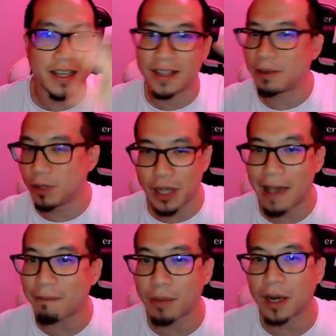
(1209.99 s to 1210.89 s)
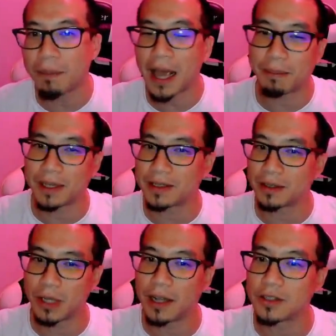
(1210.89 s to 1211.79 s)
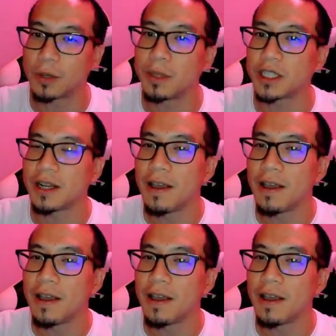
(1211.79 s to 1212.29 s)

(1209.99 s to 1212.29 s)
and we haven't brought it back because we had so much